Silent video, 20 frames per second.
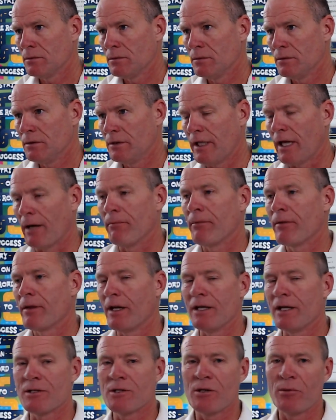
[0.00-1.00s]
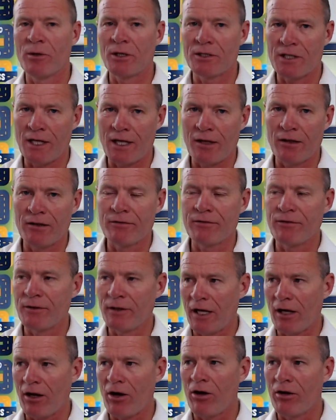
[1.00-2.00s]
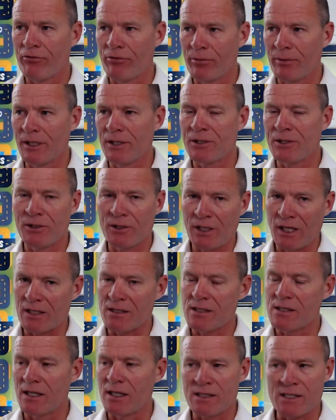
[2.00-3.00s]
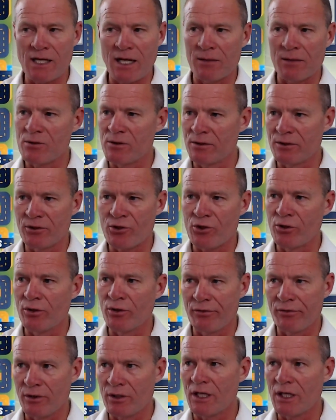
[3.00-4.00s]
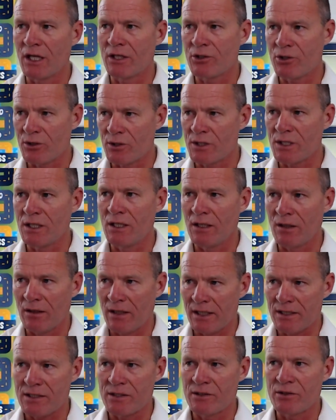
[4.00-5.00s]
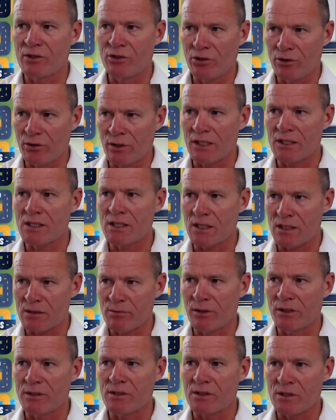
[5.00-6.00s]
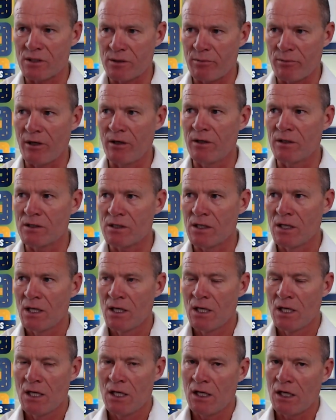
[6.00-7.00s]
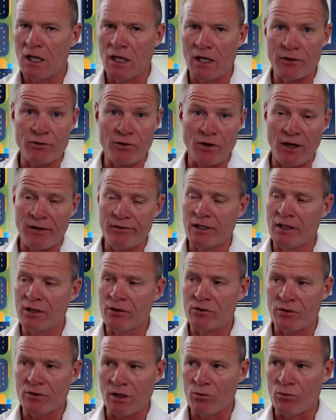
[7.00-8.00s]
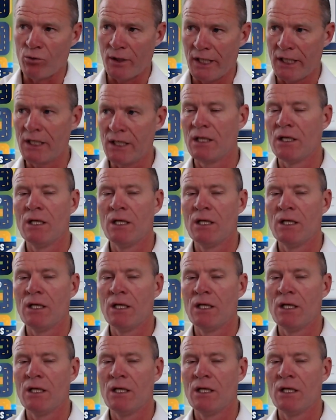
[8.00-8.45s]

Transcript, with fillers: Yeah, thanks so much, Alan, for that confirmation. Yes, that's absolutely true. If you get your CDL license and you get 6 months experience driving a rig,